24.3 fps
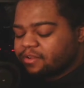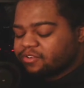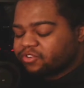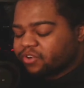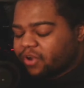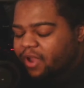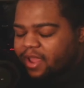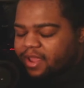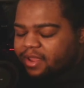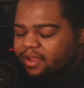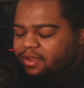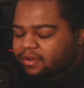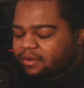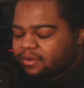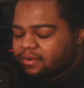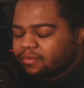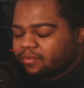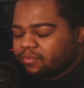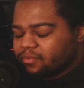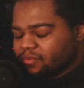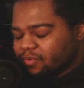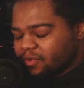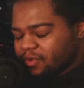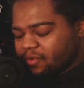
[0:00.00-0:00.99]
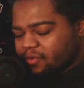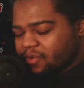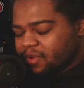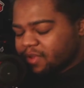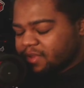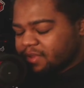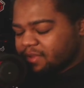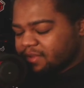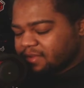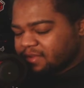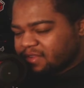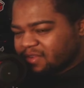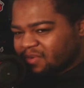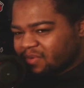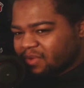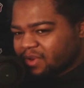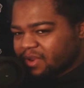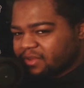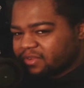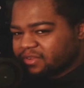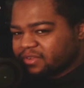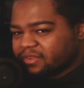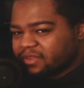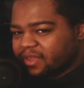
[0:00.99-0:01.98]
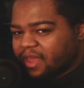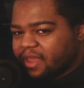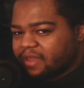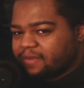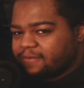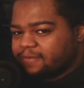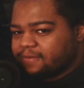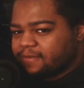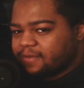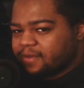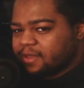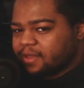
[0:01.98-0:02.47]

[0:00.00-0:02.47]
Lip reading: try and ruin someone else's life?